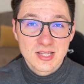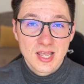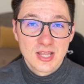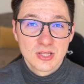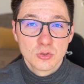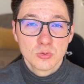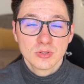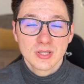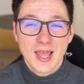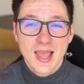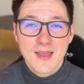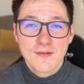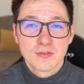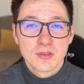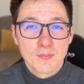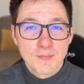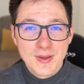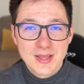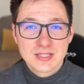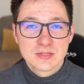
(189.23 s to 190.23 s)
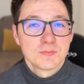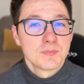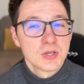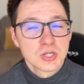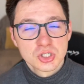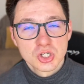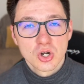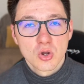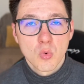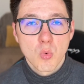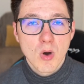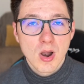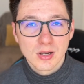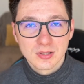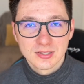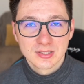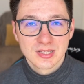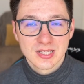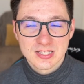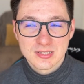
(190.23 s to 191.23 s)
and you want to have the best picture quality
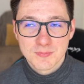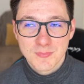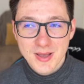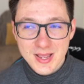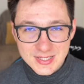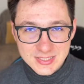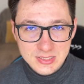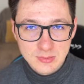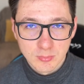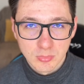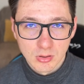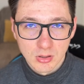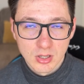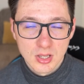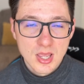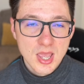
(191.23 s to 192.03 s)
that's possible.